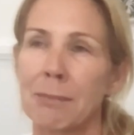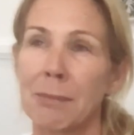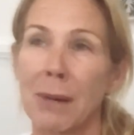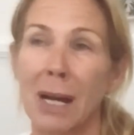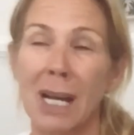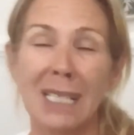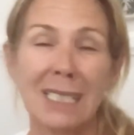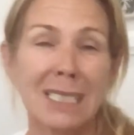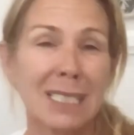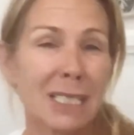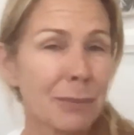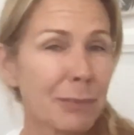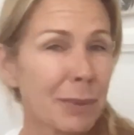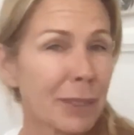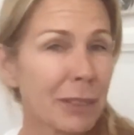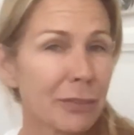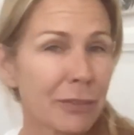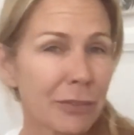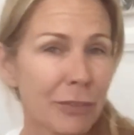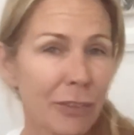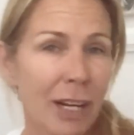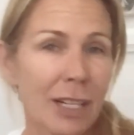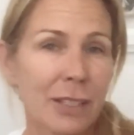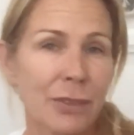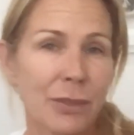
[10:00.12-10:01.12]
mind's a bit
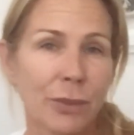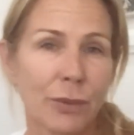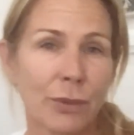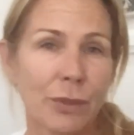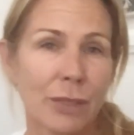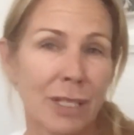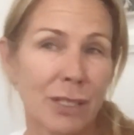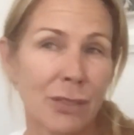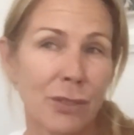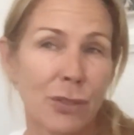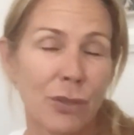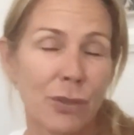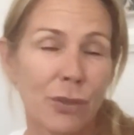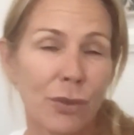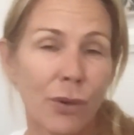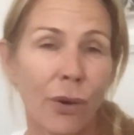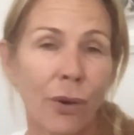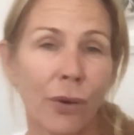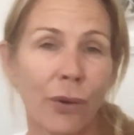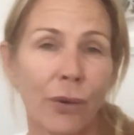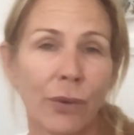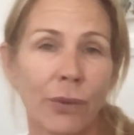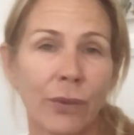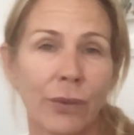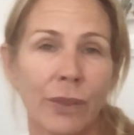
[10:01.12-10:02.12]
frazzled, as you
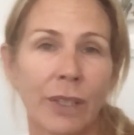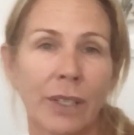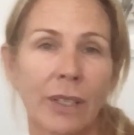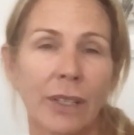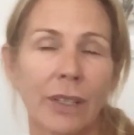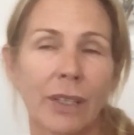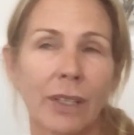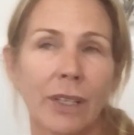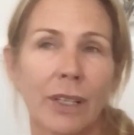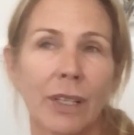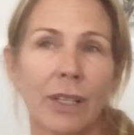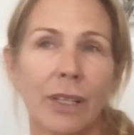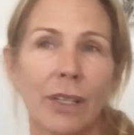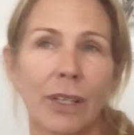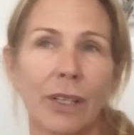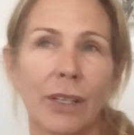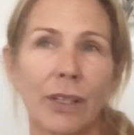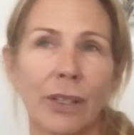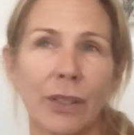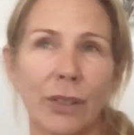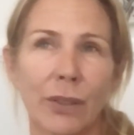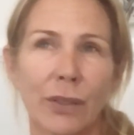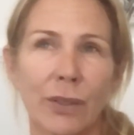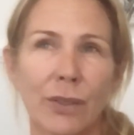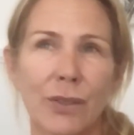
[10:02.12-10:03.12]
know.
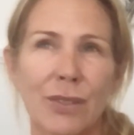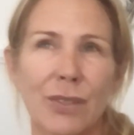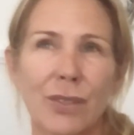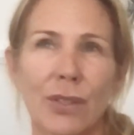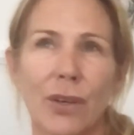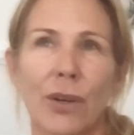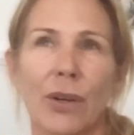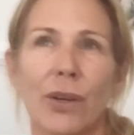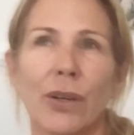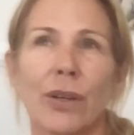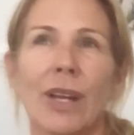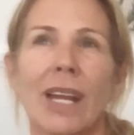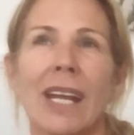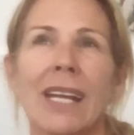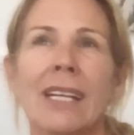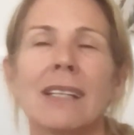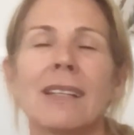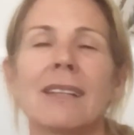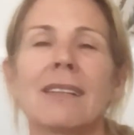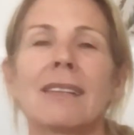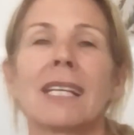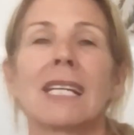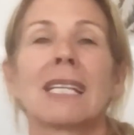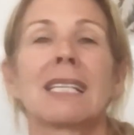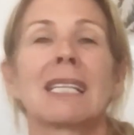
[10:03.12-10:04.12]
You know, so
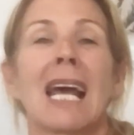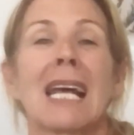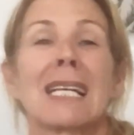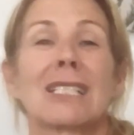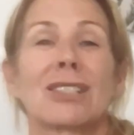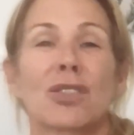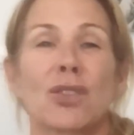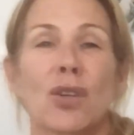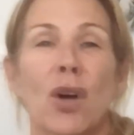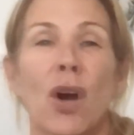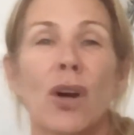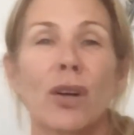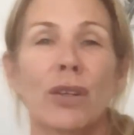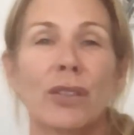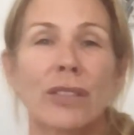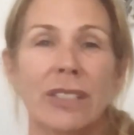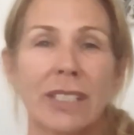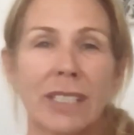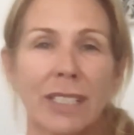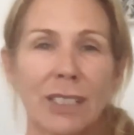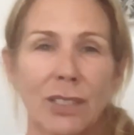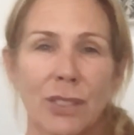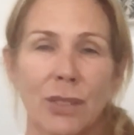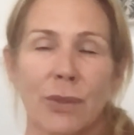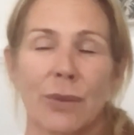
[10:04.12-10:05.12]
anything that's
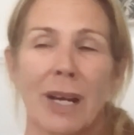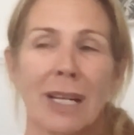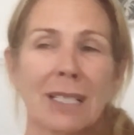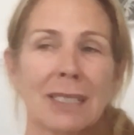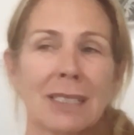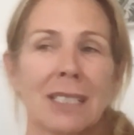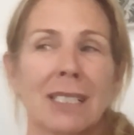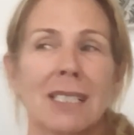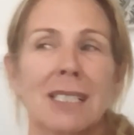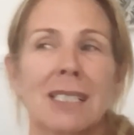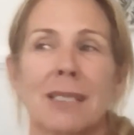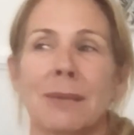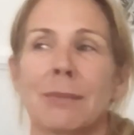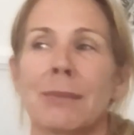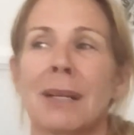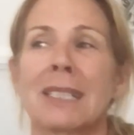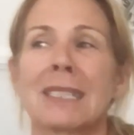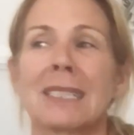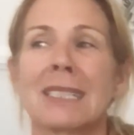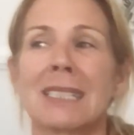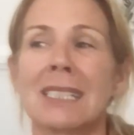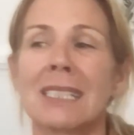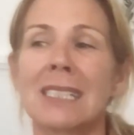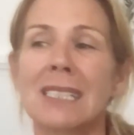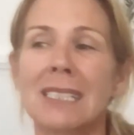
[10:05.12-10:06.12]
toxic to our
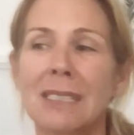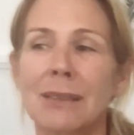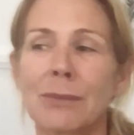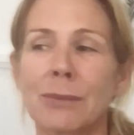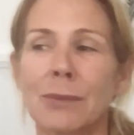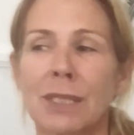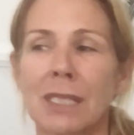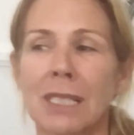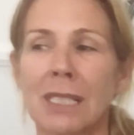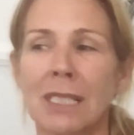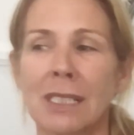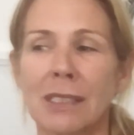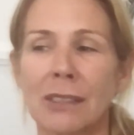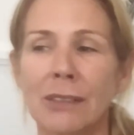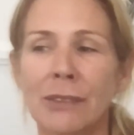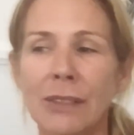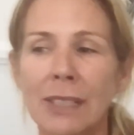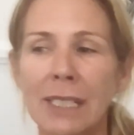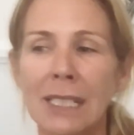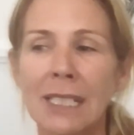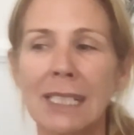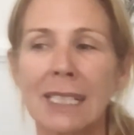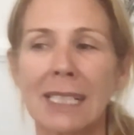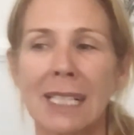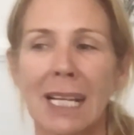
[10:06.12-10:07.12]
system's going to
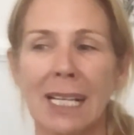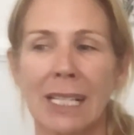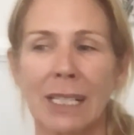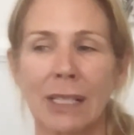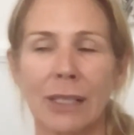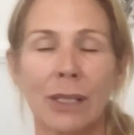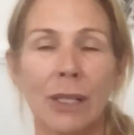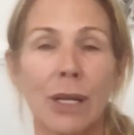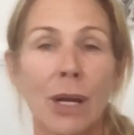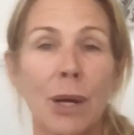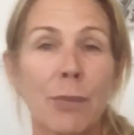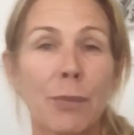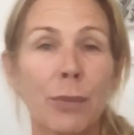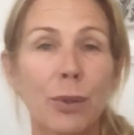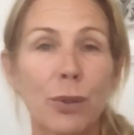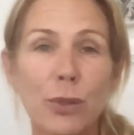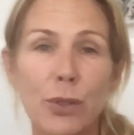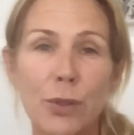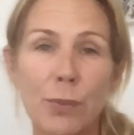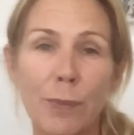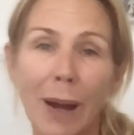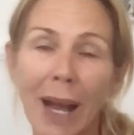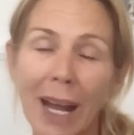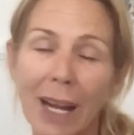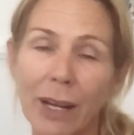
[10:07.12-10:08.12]
really kind of
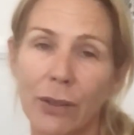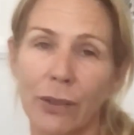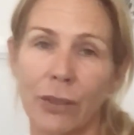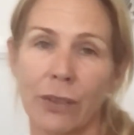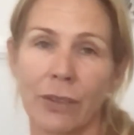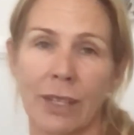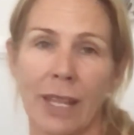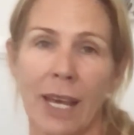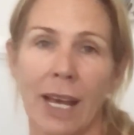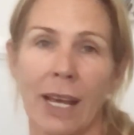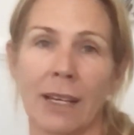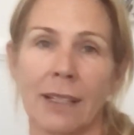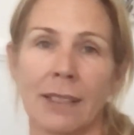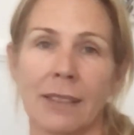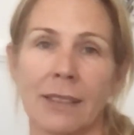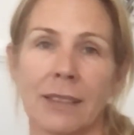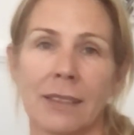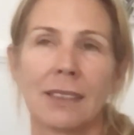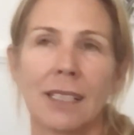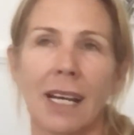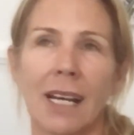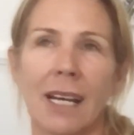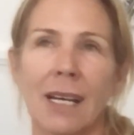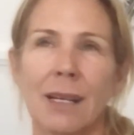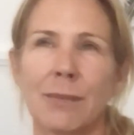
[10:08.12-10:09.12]
push back on that.
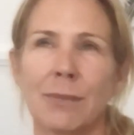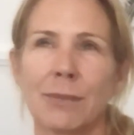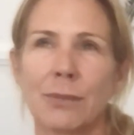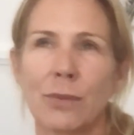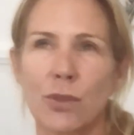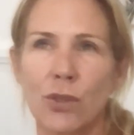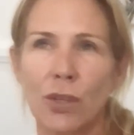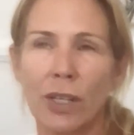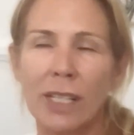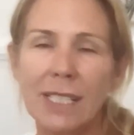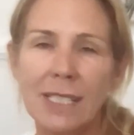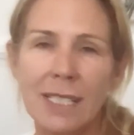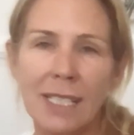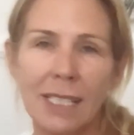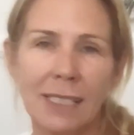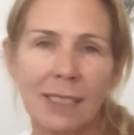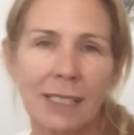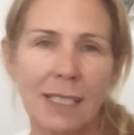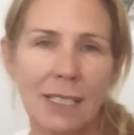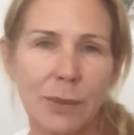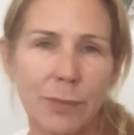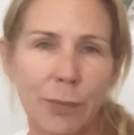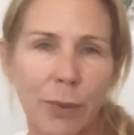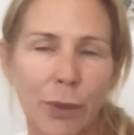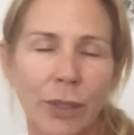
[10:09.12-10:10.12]
And treating
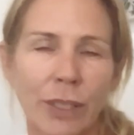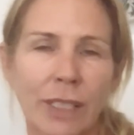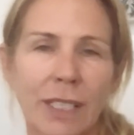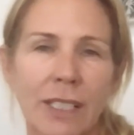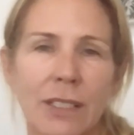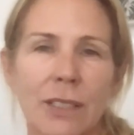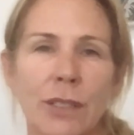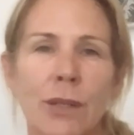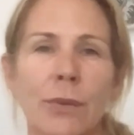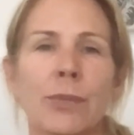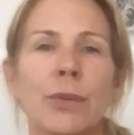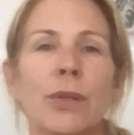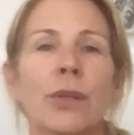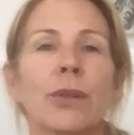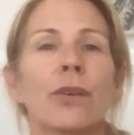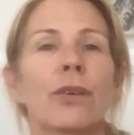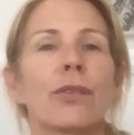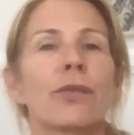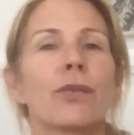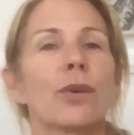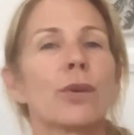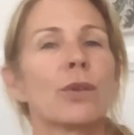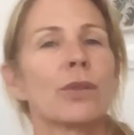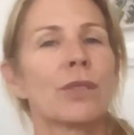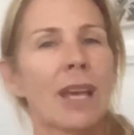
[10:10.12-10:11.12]
this body as a
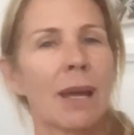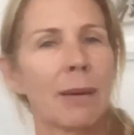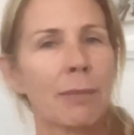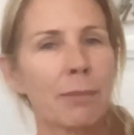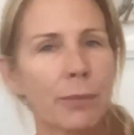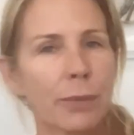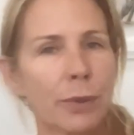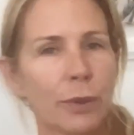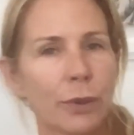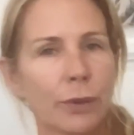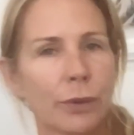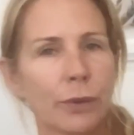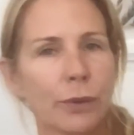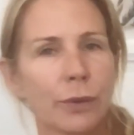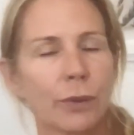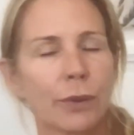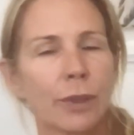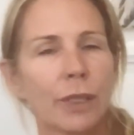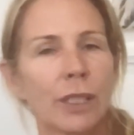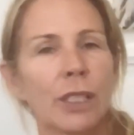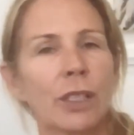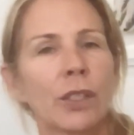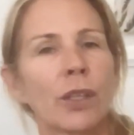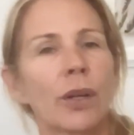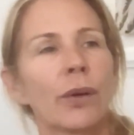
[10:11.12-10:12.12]
beautiful temple.
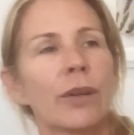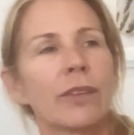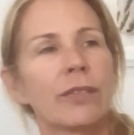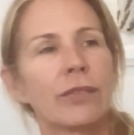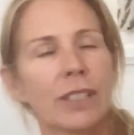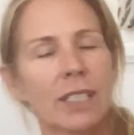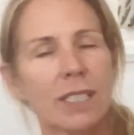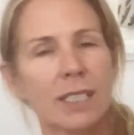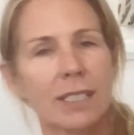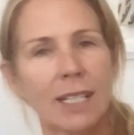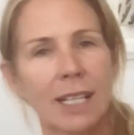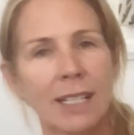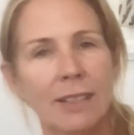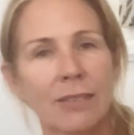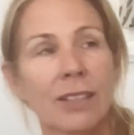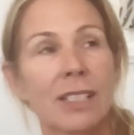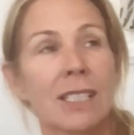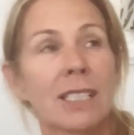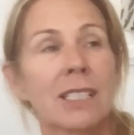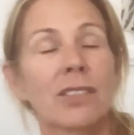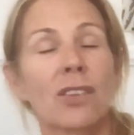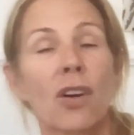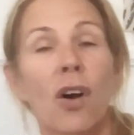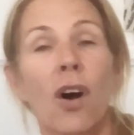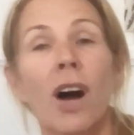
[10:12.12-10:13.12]
You know, if
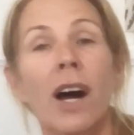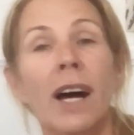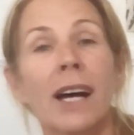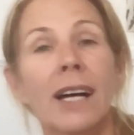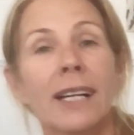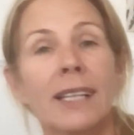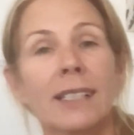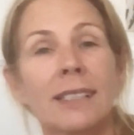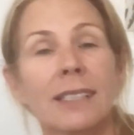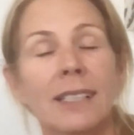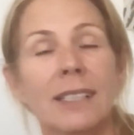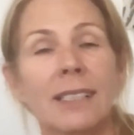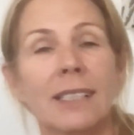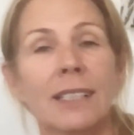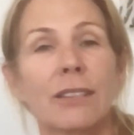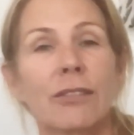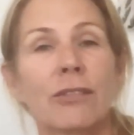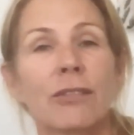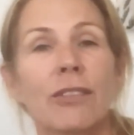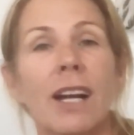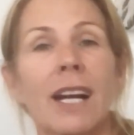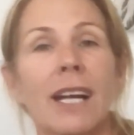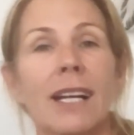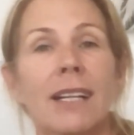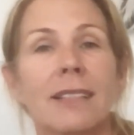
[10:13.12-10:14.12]
it's tired, let it
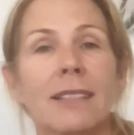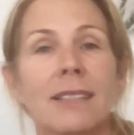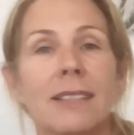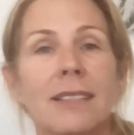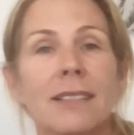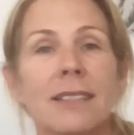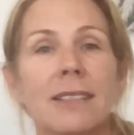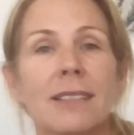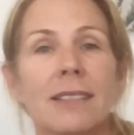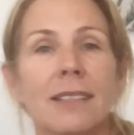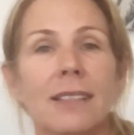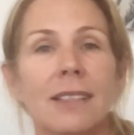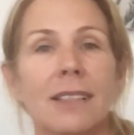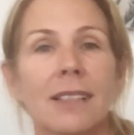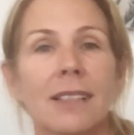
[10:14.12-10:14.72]
rest.